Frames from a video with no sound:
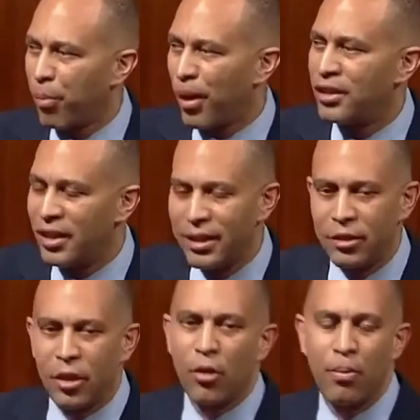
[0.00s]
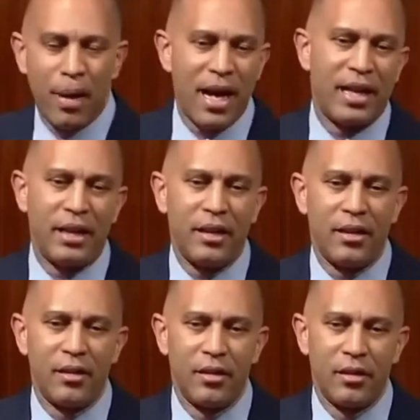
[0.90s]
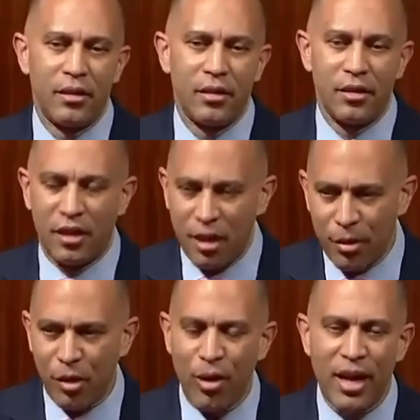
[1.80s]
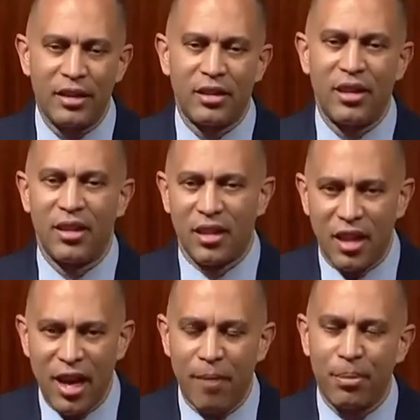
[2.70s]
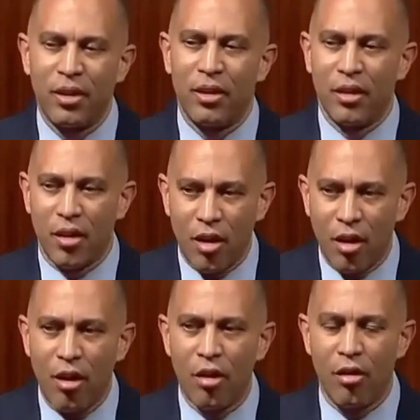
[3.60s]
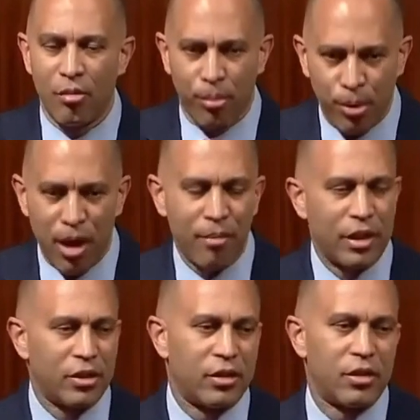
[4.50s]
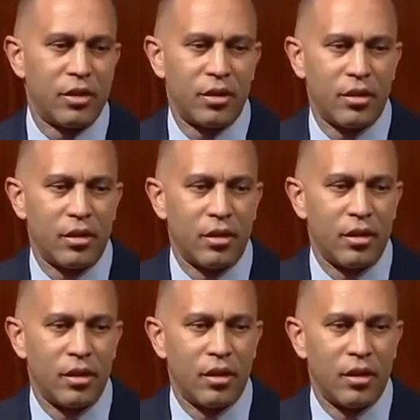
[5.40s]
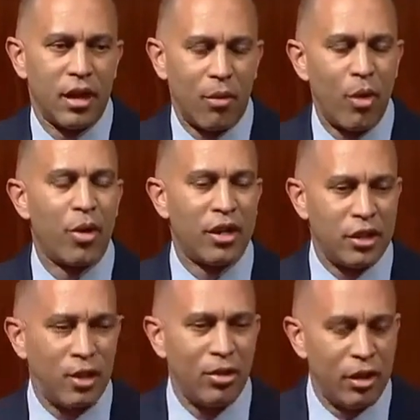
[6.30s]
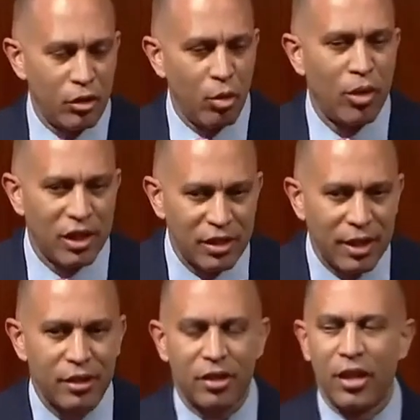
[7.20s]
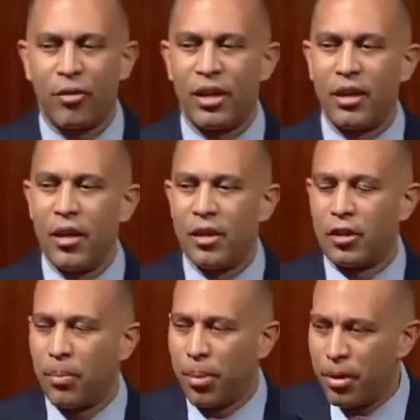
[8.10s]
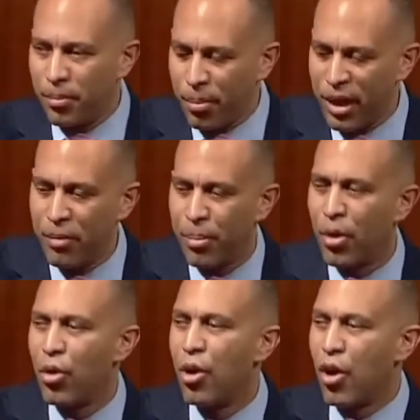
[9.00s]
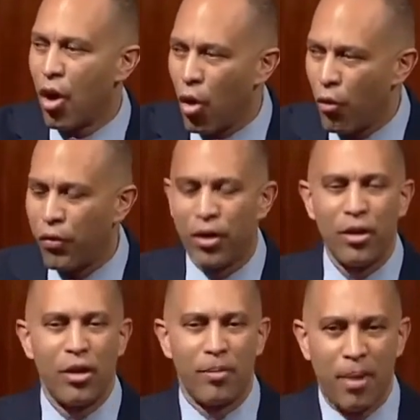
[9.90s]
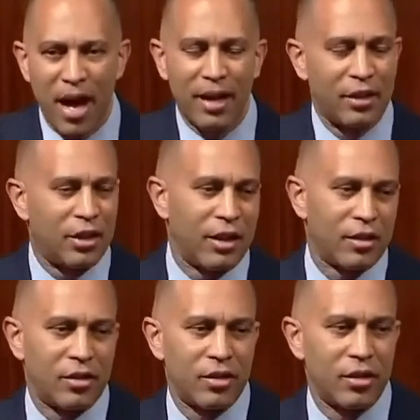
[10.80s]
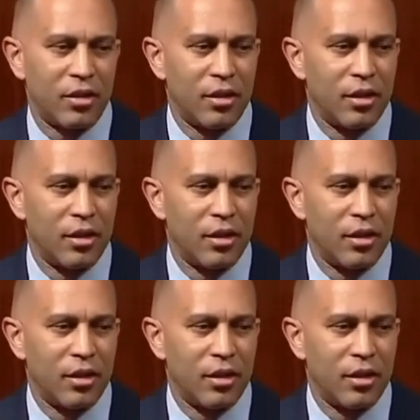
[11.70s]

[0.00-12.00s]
of President Joe Biden, Democrats kept our promise. And we will continue to do what is necessary to put people over politics.